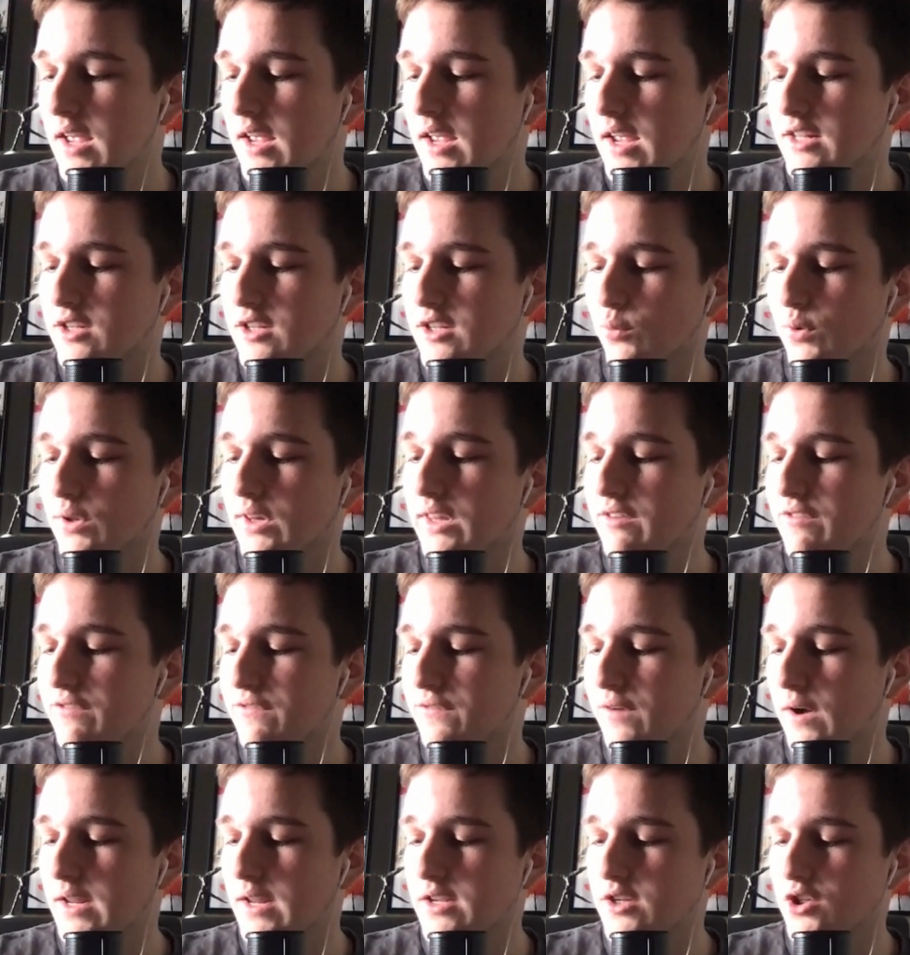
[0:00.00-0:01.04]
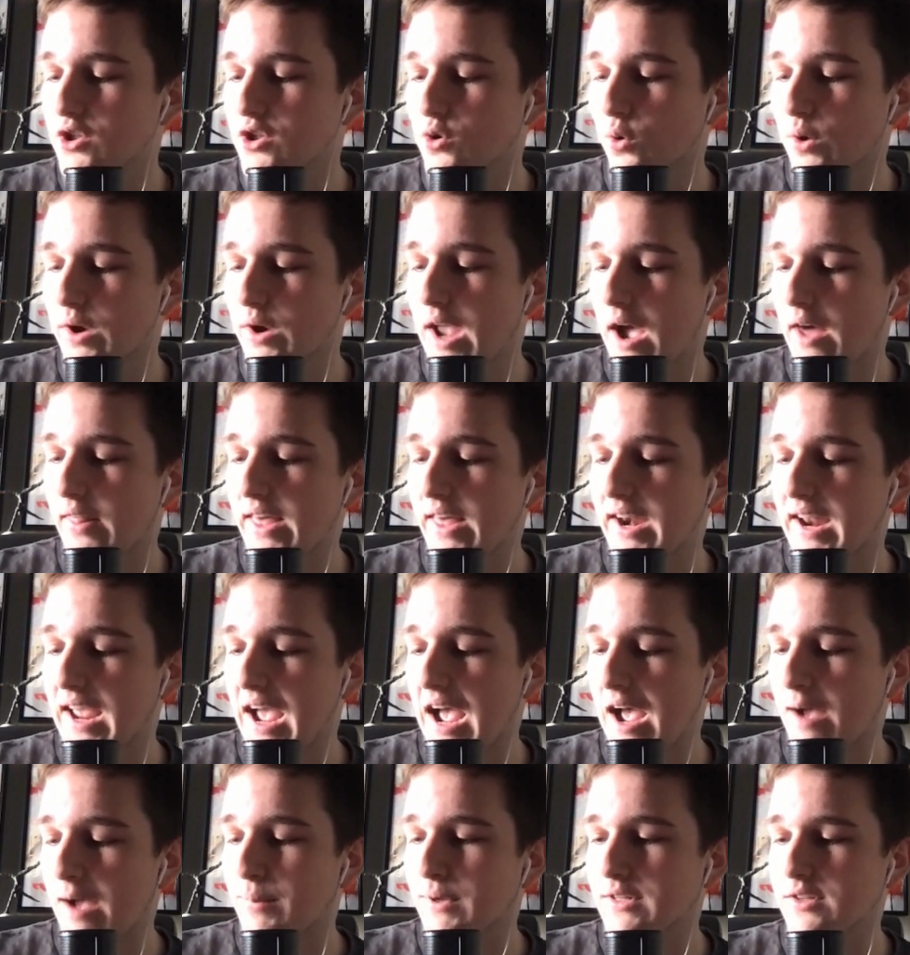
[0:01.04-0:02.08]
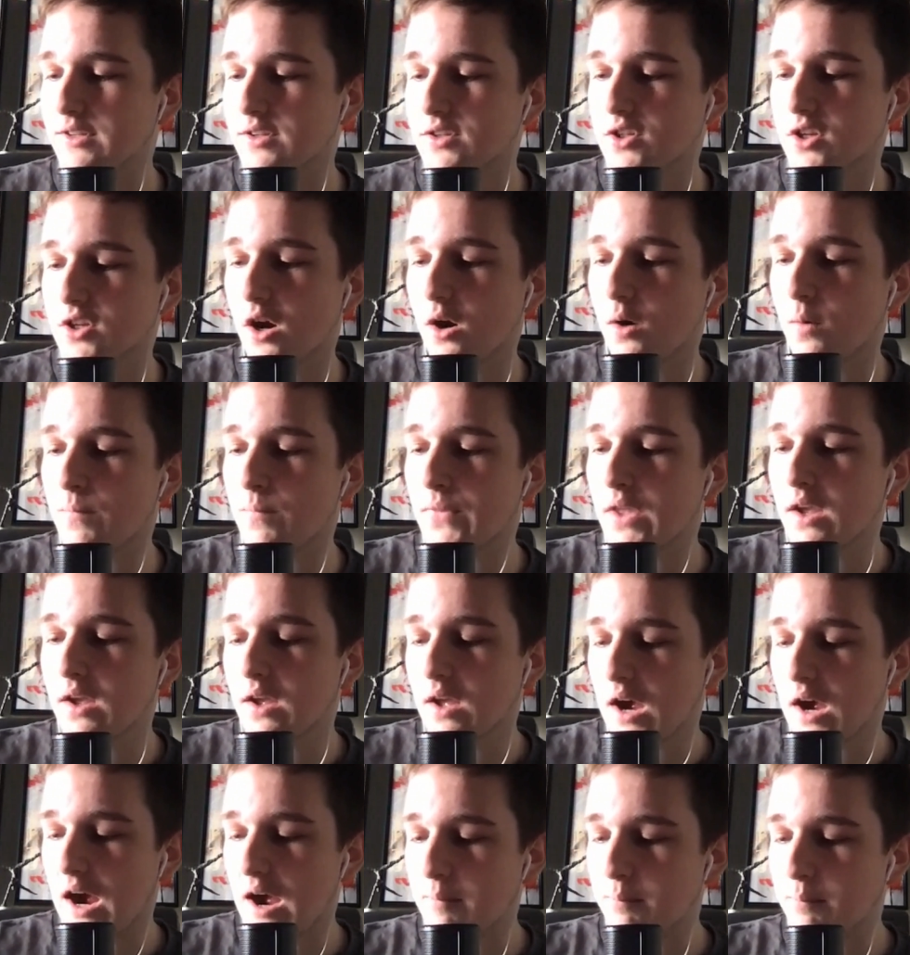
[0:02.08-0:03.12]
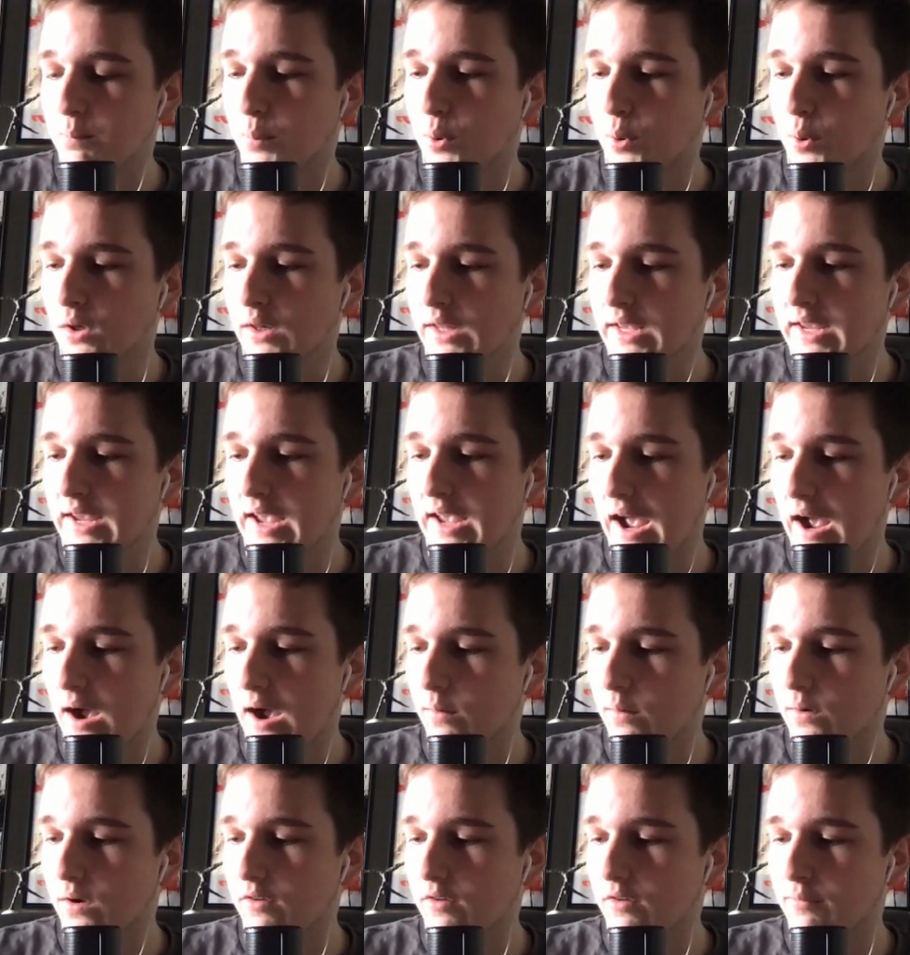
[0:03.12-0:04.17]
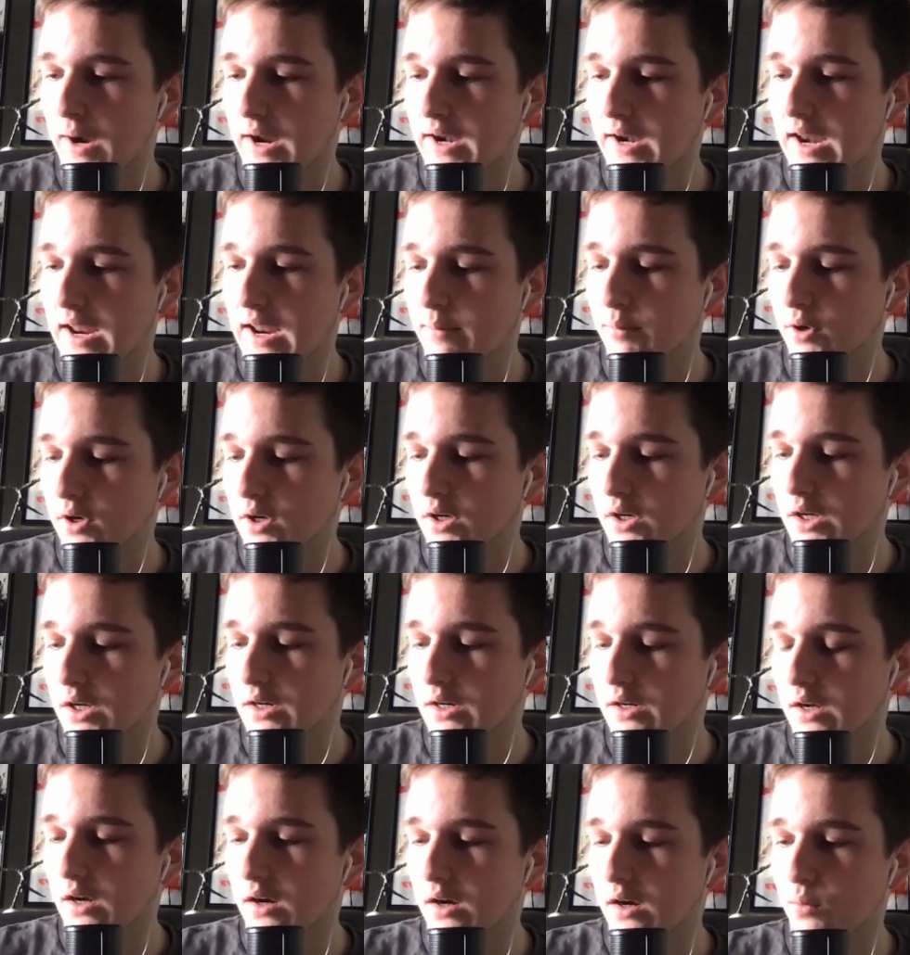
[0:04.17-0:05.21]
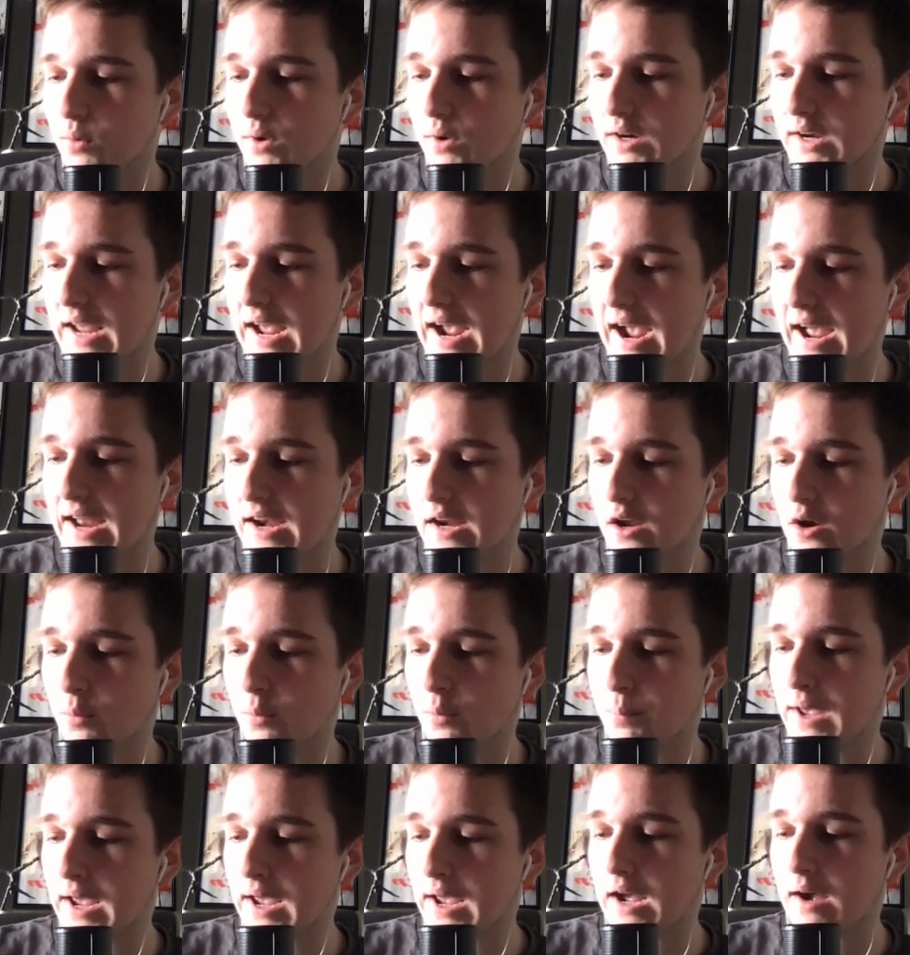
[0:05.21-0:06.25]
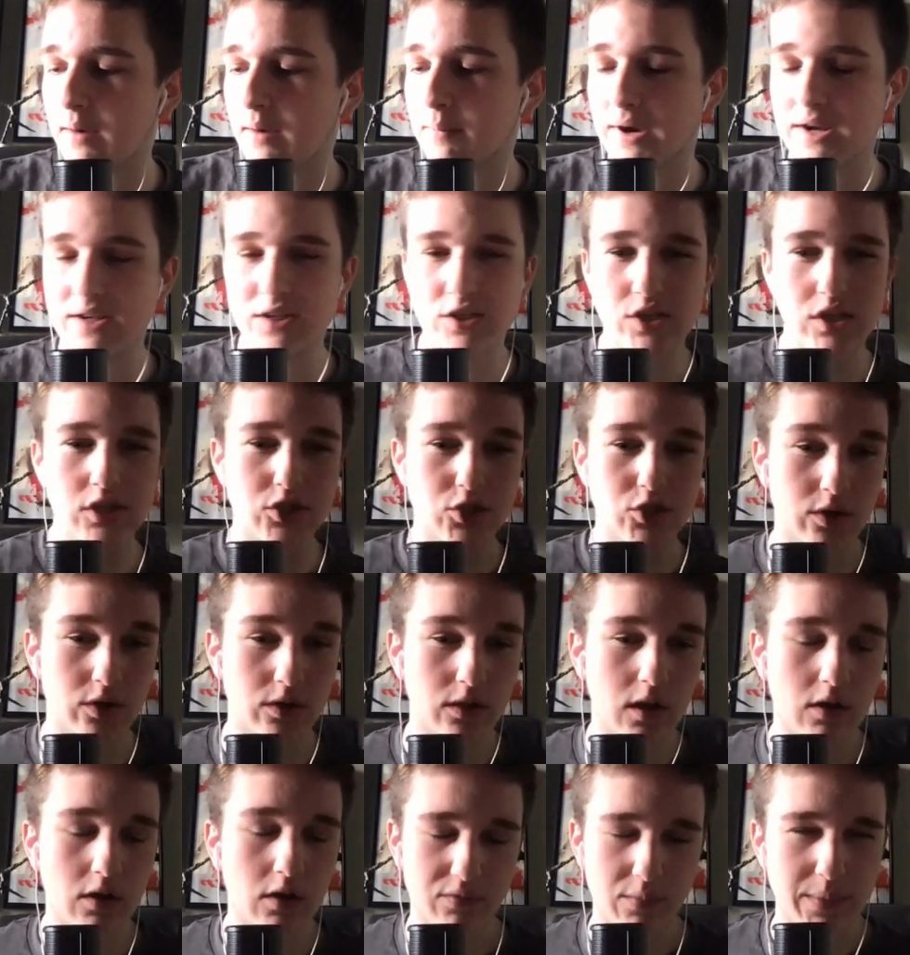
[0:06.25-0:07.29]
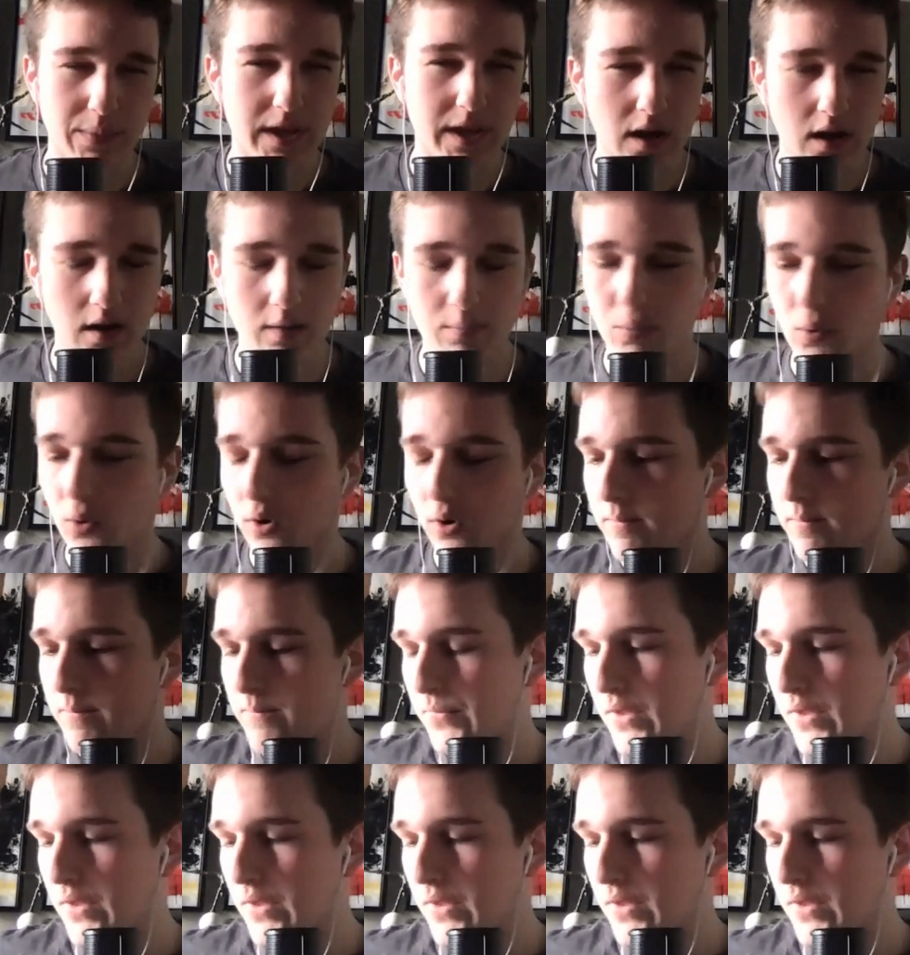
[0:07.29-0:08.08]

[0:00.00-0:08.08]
It's a really funny story how that happened. So I'm pulling out of my neighborhood one day. I had to go pick up my sister-in-law from the airport.